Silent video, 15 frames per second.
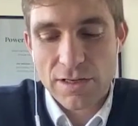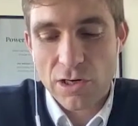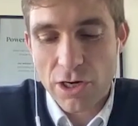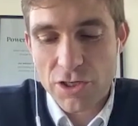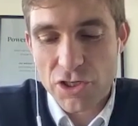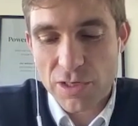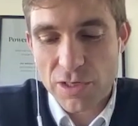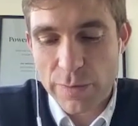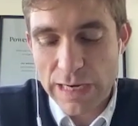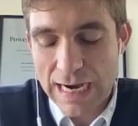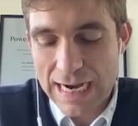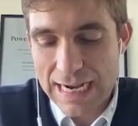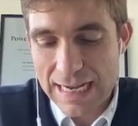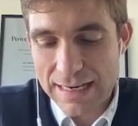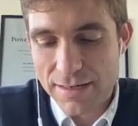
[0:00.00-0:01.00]
The logic
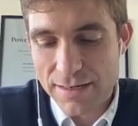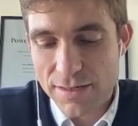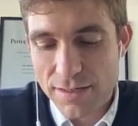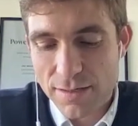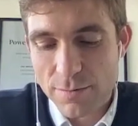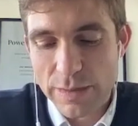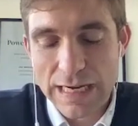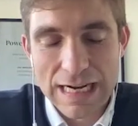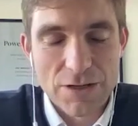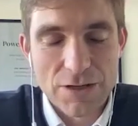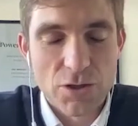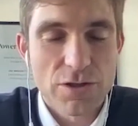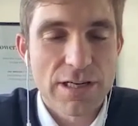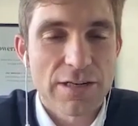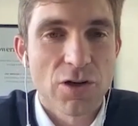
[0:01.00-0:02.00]
behind
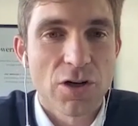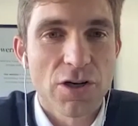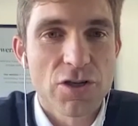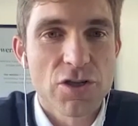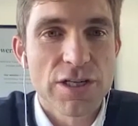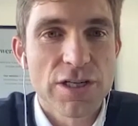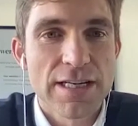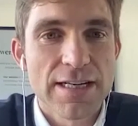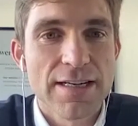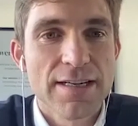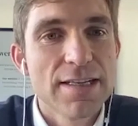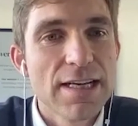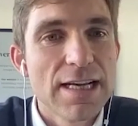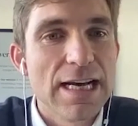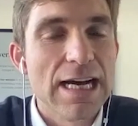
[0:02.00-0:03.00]
your technology
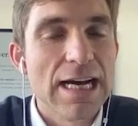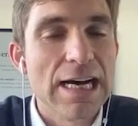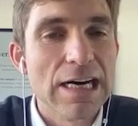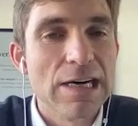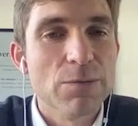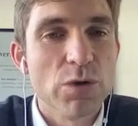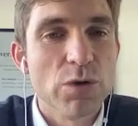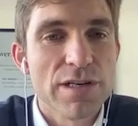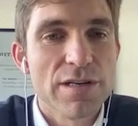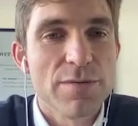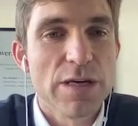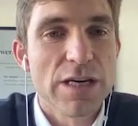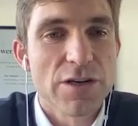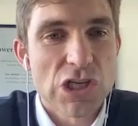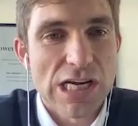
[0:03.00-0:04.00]
would need to
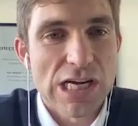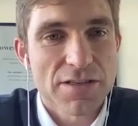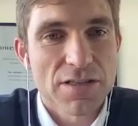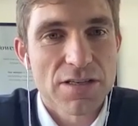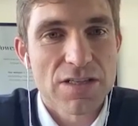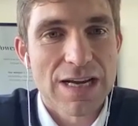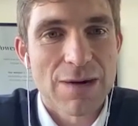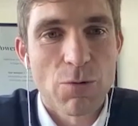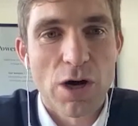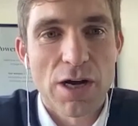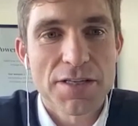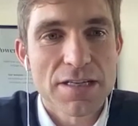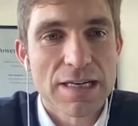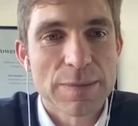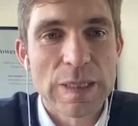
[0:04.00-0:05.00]
be adjusted
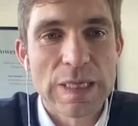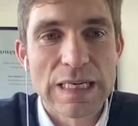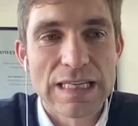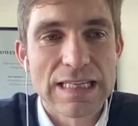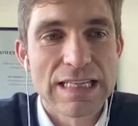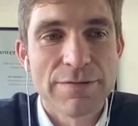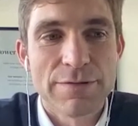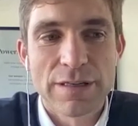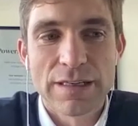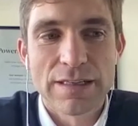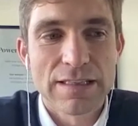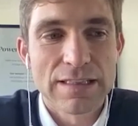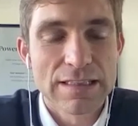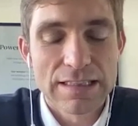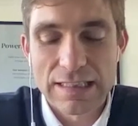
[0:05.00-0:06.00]
somewhat. I mean,
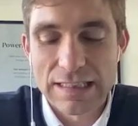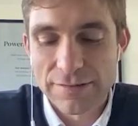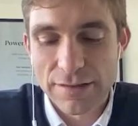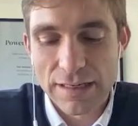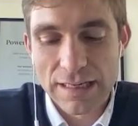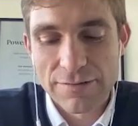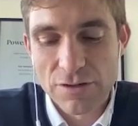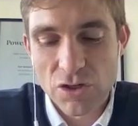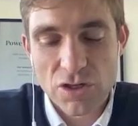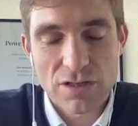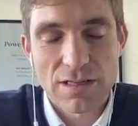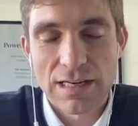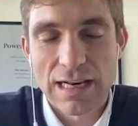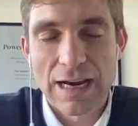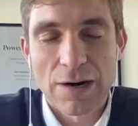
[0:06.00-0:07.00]
even
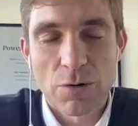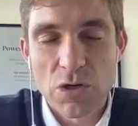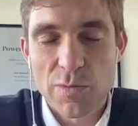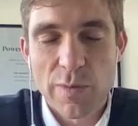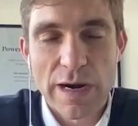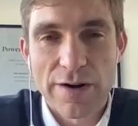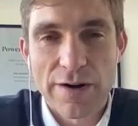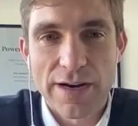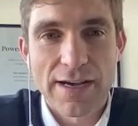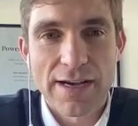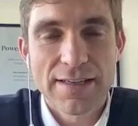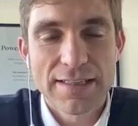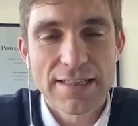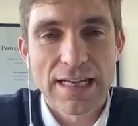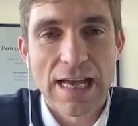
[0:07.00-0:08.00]
just the language
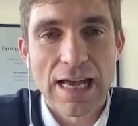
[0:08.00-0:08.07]
barrier